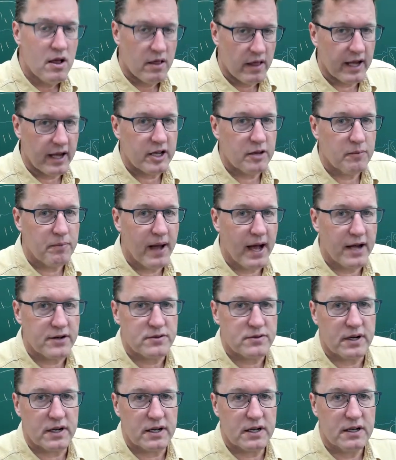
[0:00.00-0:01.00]
Thank you,
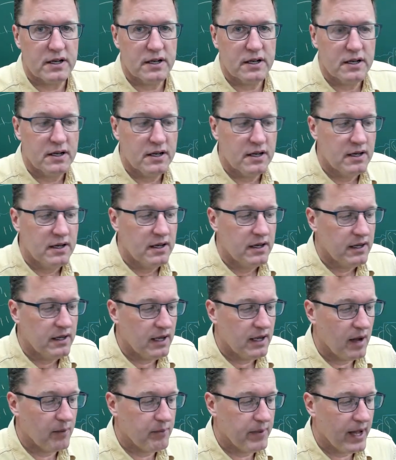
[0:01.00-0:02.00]
Patrick.
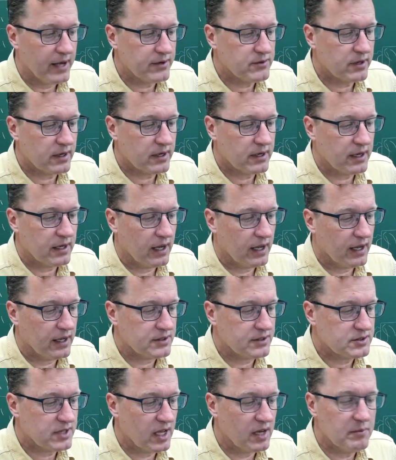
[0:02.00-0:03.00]
Yeah, Patrick
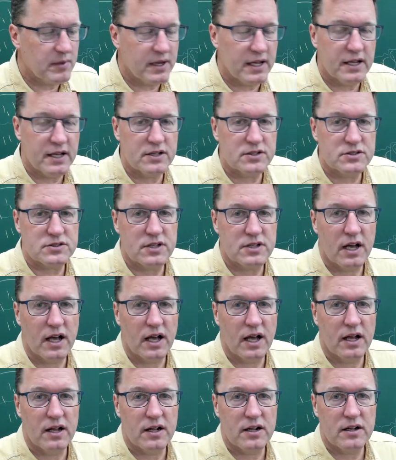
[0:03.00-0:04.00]
uh, sent me his
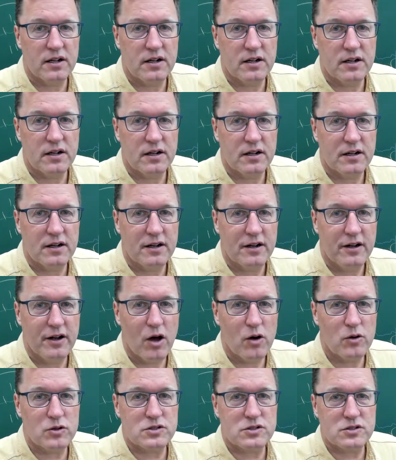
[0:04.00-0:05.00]
uh,
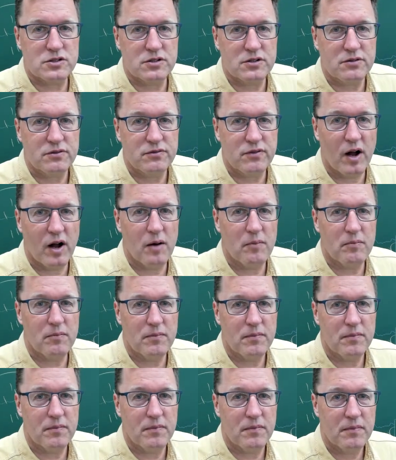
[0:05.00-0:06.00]
notes
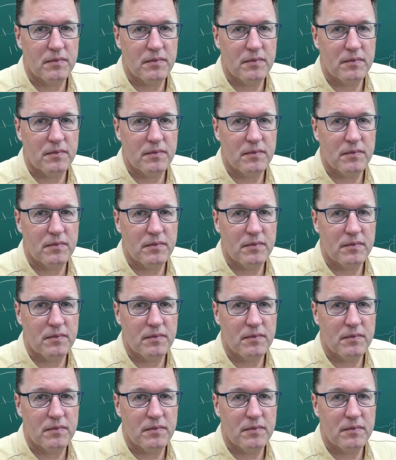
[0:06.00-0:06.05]
from